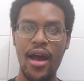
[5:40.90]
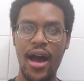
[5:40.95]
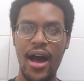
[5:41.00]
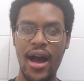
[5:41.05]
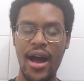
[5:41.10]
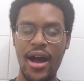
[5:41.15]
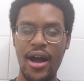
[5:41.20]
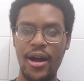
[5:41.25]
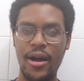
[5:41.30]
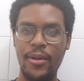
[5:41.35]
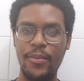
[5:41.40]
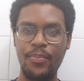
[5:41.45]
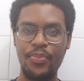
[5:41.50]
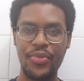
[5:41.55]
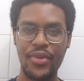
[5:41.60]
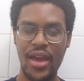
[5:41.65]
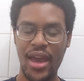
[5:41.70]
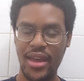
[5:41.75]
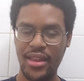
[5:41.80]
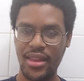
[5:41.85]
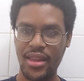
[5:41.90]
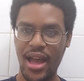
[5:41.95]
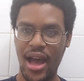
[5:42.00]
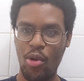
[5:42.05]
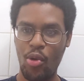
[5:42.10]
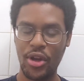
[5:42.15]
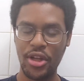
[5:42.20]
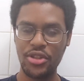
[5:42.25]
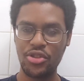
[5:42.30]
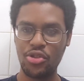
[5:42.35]
And I
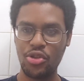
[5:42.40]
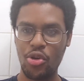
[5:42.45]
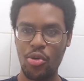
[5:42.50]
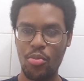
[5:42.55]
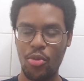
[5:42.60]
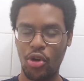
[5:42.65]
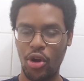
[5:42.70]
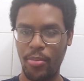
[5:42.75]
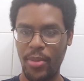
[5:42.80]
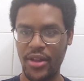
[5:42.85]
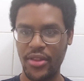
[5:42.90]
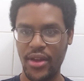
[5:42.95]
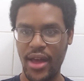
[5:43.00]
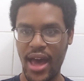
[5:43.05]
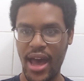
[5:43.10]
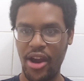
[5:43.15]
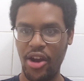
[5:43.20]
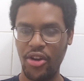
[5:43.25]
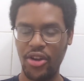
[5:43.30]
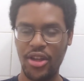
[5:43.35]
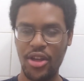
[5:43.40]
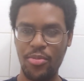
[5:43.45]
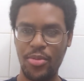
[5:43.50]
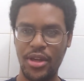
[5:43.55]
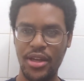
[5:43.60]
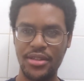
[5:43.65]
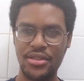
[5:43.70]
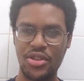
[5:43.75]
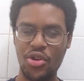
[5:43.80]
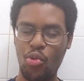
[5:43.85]
wanted to know more about the hierarchy
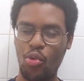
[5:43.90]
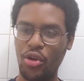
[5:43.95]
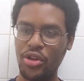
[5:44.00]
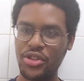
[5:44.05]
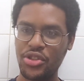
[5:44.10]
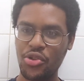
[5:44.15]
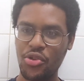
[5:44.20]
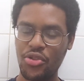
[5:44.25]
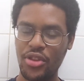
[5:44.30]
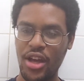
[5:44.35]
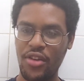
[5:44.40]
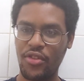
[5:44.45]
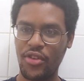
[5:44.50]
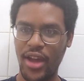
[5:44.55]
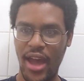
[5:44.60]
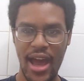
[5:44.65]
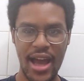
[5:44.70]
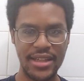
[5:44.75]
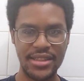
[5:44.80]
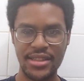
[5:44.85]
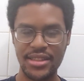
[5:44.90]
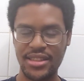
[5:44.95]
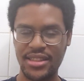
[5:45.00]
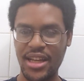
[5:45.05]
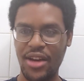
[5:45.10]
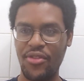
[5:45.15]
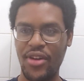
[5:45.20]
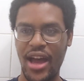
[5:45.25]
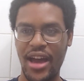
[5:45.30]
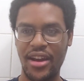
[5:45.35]
because the word soul devil and Asta's
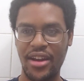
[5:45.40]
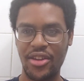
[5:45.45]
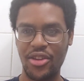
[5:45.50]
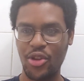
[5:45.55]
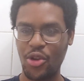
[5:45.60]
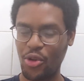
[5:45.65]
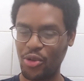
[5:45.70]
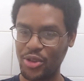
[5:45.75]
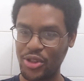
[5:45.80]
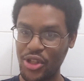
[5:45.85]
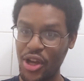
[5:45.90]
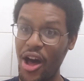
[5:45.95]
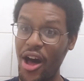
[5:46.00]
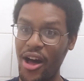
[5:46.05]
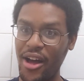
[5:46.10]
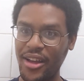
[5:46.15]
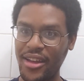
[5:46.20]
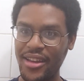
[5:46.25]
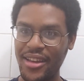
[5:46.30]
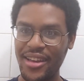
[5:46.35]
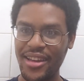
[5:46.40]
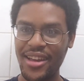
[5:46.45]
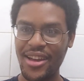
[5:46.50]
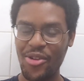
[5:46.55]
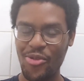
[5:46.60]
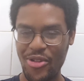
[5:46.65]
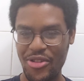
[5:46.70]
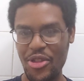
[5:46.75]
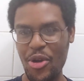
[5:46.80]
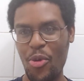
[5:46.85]
devil had a little talk
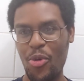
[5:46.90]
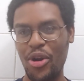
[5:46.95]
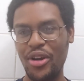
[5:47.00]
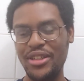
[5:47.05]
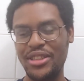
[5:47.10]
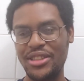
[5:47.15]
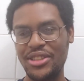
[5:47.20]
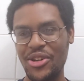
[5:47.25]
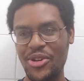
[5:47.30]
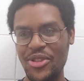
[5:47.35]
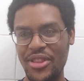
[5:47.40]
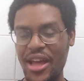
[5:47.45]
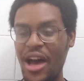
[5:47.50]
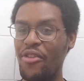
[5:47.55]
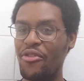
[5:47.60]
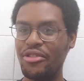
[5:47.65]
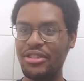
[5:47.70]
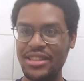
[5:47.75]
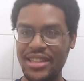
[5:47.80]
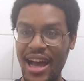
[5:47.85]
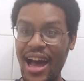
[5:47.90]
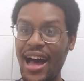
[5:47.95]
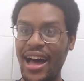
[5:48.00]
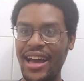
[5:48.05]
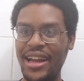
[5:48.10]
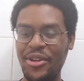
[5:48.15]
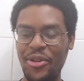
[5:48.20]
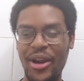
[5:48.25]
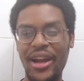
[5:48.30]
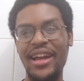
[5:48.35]
when the word soul devil
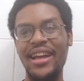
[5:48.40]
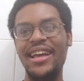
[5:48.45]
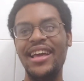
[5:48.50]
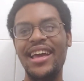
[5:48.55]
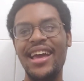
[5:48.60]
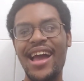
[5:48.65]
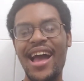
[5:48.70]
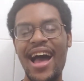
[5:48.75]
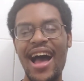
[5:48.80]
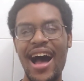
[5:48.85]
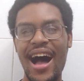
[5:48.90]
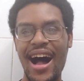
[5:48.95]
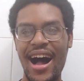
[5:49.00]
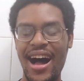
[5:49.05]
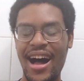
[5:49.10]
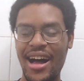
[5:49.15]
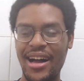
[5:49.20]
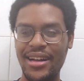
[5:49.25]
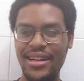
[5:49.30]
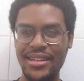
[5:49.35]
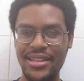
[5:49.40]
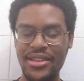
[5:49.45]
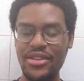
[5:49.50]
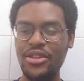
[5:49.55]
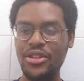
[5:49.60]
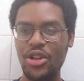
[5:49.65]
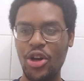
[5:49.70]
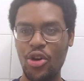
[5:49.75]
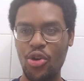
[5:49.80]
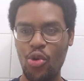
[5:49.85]
died, right?
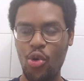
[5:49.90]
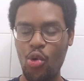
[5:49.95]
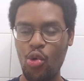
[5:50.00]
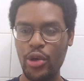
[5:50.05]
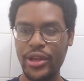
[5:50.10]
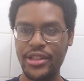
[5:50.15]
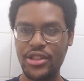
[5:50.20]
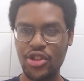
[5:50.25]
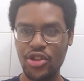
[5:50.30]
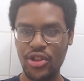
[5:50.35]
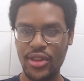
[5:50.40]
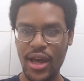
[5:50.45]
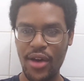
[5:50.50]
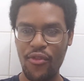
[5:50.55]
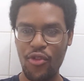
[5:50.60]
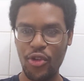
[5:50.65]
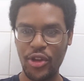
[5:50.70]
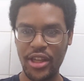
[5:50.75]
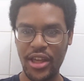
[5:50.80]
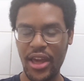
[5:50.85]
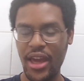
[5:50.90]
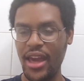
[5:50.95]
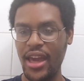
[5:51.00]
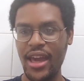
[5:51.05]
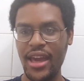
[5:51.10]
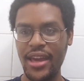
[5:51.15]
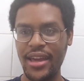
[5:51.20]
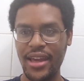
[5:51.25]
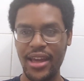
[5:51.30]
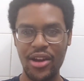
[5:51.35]
You know, who is the devil
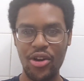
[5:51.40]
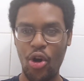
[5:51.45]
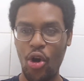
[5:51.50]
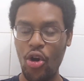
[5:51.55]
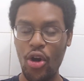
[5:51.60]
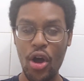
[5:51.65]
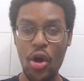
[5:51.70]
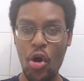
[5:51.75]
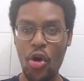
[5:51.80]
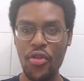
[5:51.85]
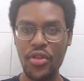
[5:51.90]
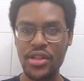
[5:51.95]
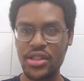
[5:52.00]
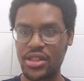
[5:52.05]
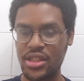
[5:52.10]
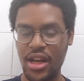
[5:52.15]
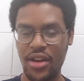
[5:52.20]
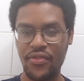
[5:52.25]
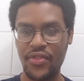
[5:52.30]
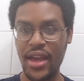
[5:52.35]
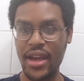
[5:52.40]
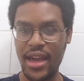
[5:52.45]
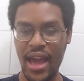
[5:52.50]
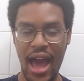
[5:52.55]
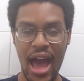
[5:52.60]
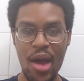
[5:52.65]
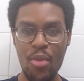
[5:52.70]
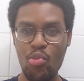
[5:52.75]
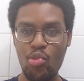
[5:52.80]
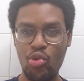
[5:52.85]
king and all this stuff. Like,
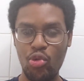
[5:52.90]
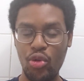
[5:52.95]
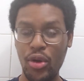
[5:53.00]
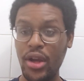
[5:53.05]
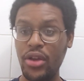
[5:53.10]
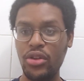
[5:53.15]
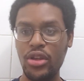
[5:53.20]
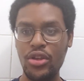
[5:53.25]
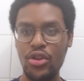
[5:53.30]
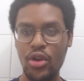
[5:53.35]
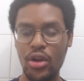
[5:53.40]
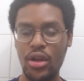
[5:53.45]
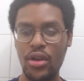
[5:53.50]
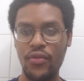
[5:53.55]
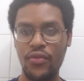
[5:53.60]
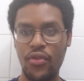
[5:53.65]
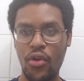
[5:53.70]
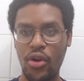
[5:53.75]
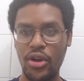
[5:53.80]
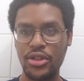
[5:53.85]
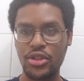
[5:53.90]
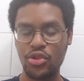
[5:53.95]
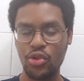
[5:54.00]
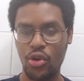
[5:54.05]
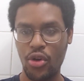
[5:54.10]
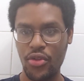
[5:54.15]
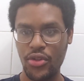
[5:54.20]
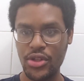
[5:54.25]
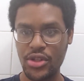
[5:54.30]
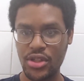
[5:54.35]
I'm really looking forward to
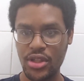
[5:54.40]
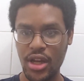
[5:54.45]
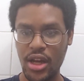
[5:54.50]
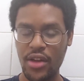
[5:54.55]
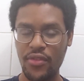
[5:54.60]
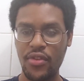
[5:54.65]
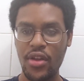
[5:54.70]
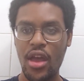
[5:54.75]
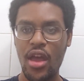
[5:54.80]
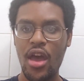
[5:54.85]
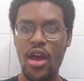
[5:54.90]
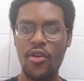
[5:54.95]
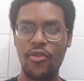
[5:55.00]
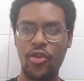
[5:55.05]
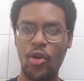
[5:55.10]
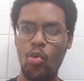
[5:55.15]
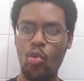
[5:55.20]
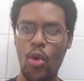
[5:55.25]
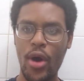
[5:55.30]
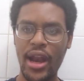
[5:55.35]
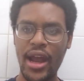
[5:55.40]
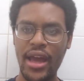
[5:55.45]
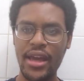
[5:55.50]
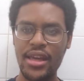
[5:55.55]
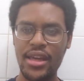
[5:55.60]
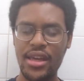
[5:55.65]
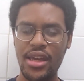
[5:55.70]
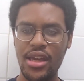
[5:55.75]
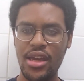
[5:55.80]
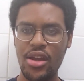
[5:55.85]
all this stuff. From what I
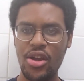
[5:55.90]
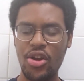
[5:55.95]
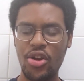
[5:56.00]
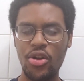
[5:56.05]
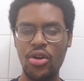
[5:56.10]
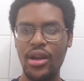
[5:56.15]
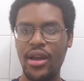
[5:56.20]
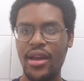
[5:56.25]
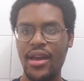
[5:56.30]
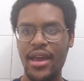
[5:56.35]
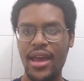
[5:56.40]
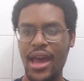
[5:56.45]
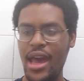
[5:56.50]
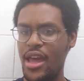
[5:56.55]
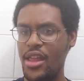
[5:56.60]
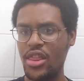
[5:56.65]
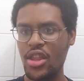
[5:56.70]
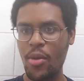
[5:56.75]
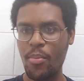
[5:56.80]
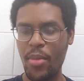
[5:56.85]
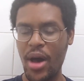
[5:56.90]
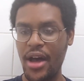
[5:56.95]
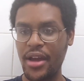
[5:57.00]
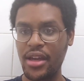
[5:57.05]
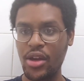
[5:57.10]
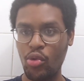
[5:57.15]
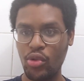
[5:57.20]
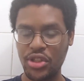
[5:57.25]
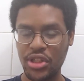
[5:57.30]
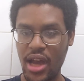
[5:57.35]
hear in the
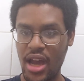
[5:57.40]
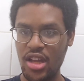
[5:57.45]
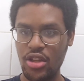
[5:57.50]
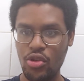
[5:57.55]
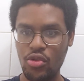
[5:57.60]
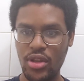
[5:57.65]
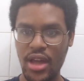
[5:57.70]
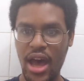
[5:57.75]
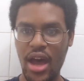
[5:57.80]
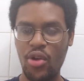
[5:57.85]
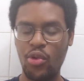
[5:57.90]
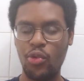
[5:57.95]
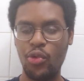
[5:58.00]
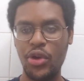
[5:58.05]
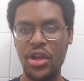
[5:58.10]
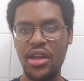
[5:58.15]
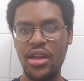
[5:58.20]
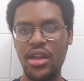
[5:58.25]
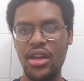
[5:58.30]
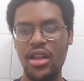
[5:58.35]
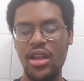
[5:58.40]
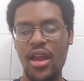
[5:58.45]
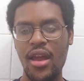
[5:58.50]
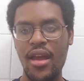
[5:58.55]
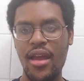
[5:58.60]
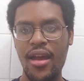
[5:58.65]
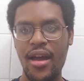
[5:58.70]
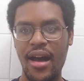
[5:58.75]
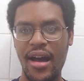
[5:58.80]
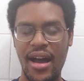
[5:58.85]
manga, which I do not read,
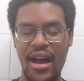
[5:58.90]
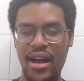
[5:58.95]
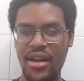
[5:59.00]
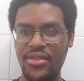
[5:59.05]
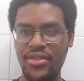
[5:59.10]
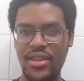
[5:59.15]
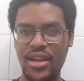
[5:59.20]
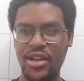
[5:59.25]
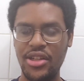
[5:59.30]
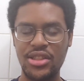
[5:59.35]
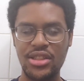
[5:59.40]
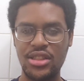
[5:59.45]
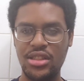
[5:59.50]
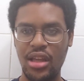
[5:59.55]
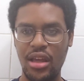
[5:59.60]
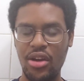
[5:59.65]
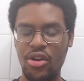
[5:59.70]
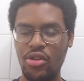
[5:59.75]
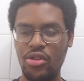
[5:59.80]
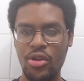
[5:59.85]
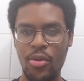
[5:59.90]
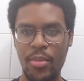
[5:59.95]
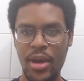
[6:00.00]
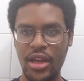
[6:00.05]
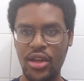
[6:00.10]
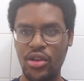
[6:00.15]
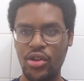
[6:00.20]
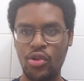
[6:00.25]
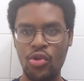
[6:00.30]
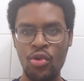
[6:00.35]
they're still in the
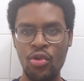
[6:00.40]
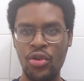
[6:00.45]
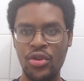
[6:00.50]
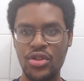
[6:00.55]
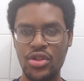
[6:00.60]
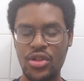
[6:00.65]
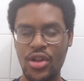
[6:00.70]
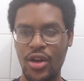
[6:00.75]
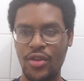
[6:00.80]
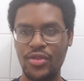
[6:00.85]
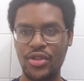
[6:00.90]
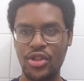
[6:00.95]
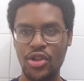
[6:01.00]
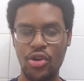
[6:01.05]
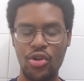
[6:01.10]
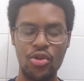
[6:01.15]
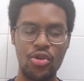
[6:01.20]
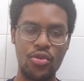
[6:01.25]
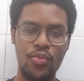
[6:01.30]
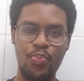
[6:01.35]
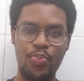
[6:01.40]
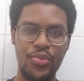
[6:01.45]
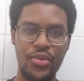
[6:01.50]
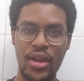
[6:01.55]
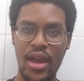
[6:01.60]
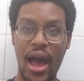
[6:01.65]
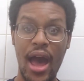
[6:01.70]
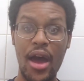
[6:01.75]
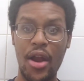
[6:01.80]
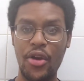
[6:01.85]
Megiculus stuff, so
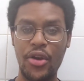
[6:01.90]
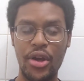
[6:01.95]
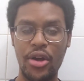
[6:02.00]
I don't